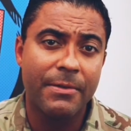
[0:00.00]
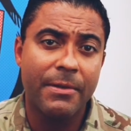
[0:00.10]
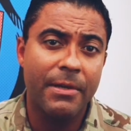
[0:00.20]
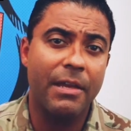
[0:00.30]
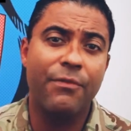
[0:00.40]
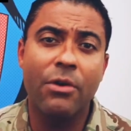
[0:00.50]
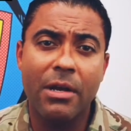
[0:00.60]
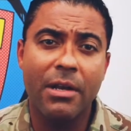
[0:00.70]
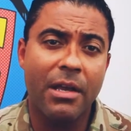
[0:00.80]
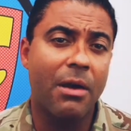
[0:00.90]
If you're
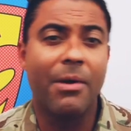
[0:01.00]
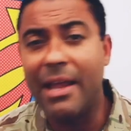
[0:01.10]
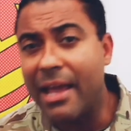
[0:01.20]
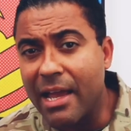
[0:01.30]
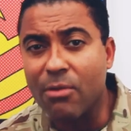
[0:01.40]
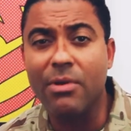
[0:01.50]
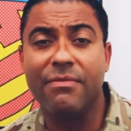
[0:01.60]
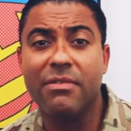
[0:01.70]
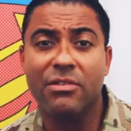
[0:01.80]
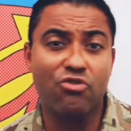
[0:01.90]
going to go and hang
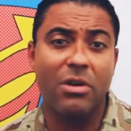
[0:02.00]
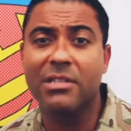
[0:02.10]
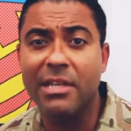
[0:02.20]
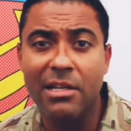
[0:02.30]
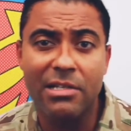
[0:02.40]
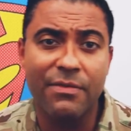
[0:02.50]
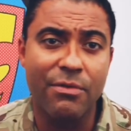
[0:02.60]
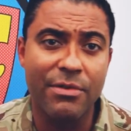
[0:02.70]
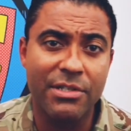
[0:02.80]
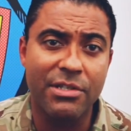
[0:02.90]
with drug dealers,
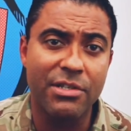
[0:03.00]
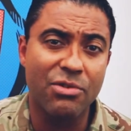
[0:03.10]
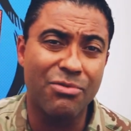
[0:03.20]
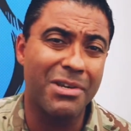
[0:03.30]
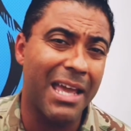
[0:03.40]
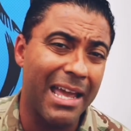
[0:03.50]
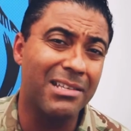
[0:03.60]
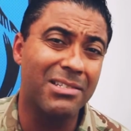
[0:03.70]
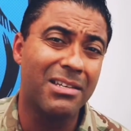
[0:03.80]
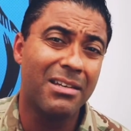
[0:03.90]
for instance, or
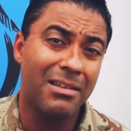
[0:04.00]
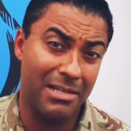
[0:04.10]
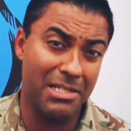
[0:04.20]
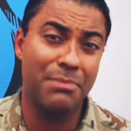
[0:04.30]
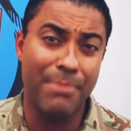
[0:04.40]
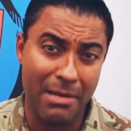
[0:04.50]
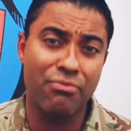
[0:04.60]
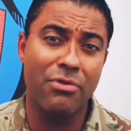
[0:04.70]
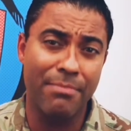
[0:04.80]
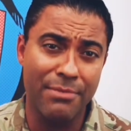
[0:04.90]
gangs, expect
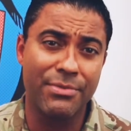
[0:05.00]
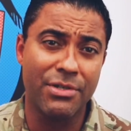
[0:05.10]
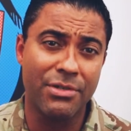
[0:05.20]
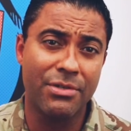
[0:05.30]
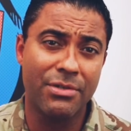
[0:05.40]
problems.